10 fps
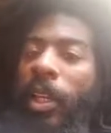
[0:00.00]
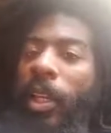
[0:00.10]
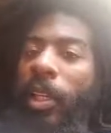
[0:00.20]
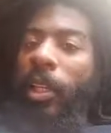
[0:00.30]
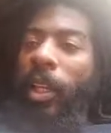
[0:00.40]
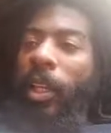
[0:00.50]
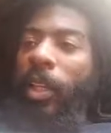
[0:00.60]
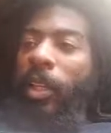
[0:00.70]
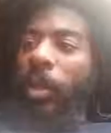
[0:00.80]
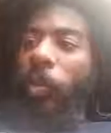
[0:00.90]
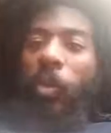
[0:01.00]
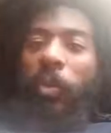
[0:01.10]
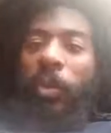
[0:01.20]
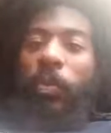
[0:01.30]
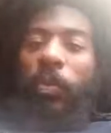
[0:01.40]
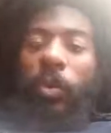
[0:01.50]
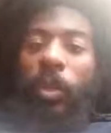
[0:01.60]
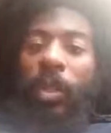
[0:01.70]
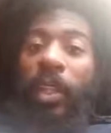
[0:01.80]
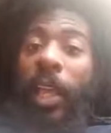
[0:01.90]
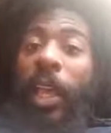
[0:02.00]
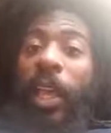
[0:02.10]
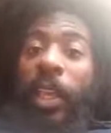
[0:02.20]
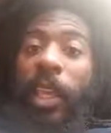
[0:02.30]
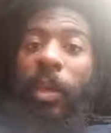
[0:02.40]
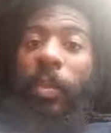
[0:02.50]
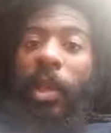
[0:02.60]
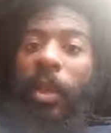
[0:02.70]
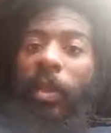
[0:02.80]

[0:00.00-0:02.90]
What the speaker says: and then the movie for that came out.